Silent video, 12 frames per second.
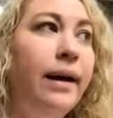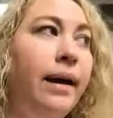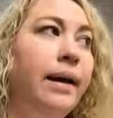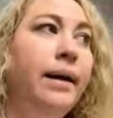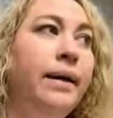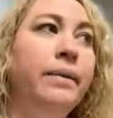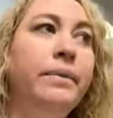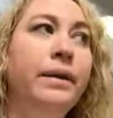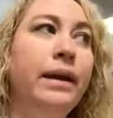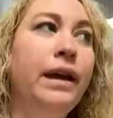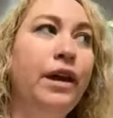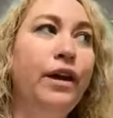
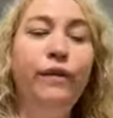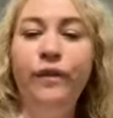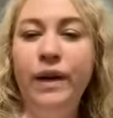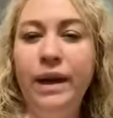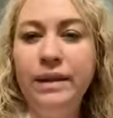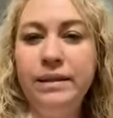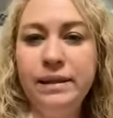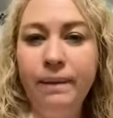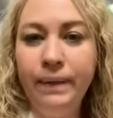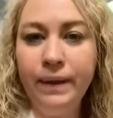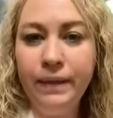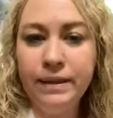If it's
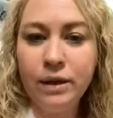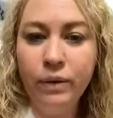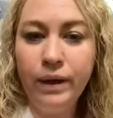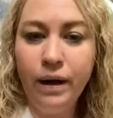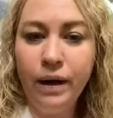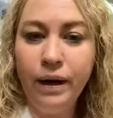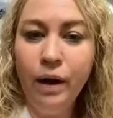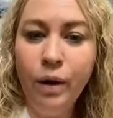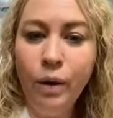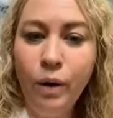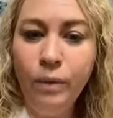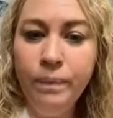something that's going on at
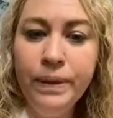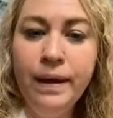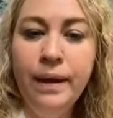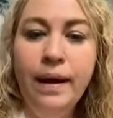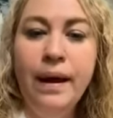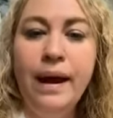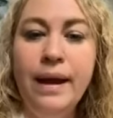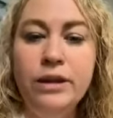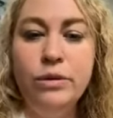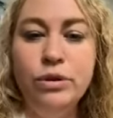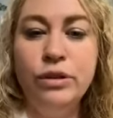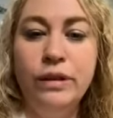home, I
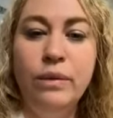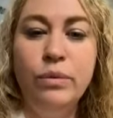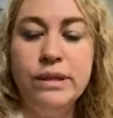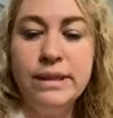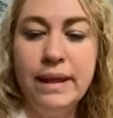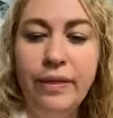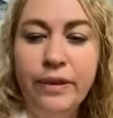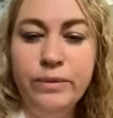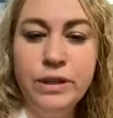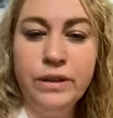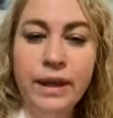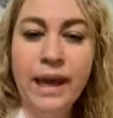usually will send them
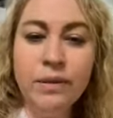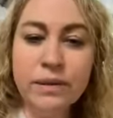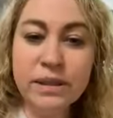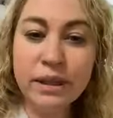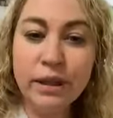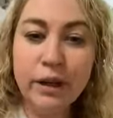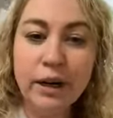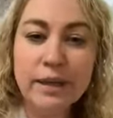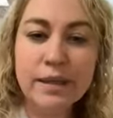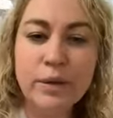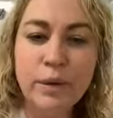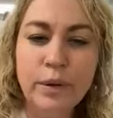to the counselor at
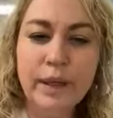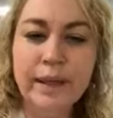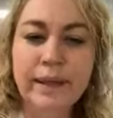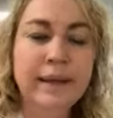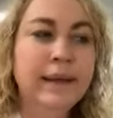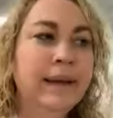school.